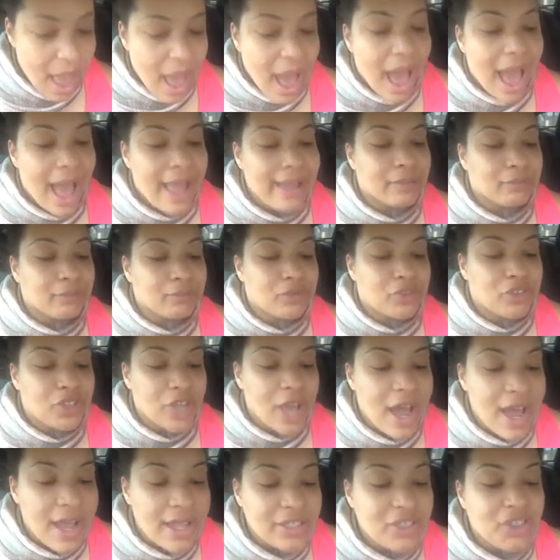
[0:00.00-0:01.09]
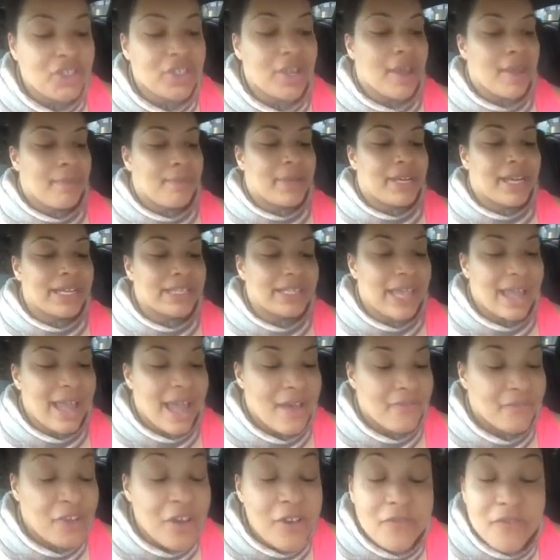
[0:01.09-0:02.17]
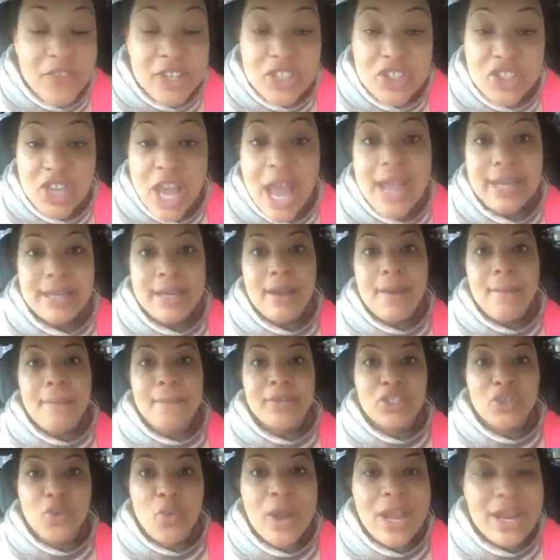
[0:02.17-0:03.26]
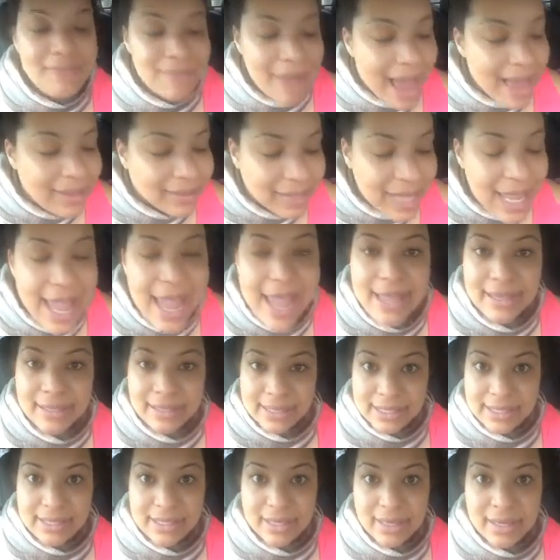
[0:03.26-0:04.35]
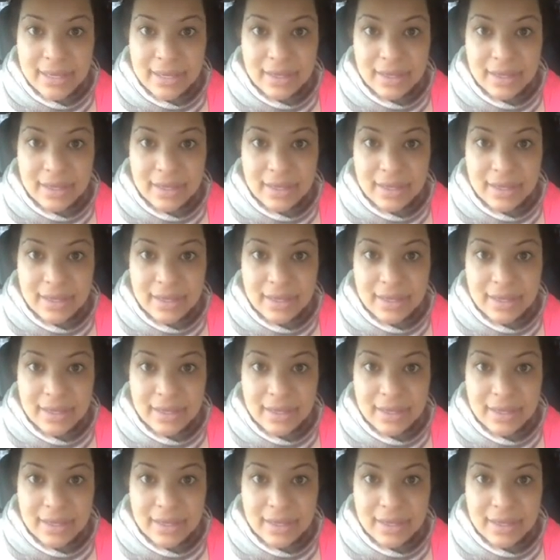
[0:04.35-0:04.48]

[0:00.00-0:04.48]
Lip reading: I am judged because I have a vagina between my legs.